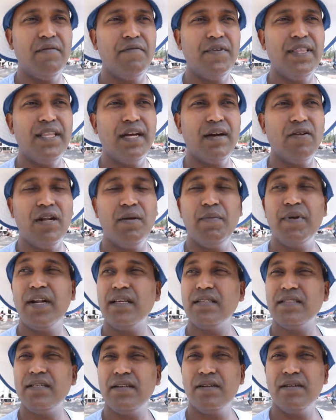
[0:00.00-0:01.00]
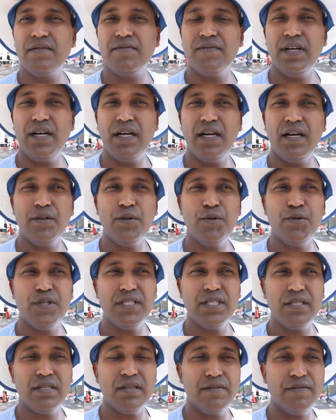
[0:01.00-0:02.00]
with the collaboration of uh,
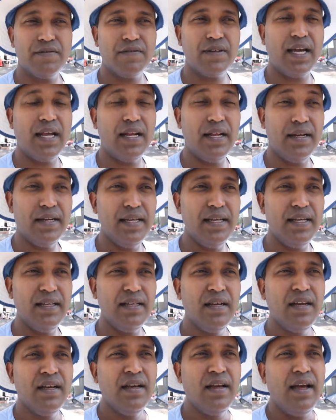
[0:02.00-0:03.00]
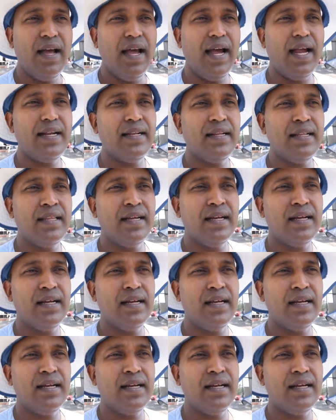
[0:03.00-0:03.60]
University of Kelaniya, and